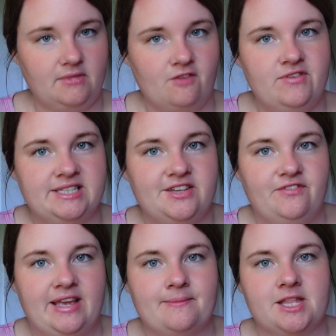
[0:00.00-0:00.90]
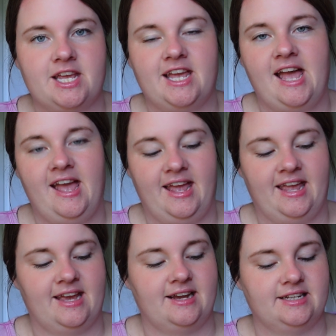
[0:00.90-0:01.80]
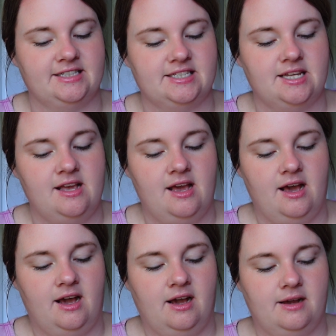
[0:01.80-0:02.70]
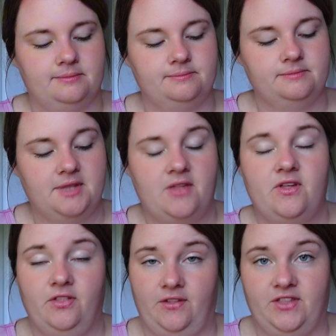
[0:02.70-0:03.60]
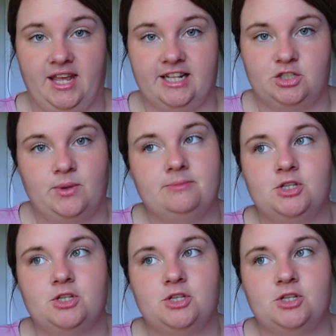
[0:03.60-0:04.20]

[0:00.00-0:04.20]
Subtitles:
visit family, and then let the kids swim.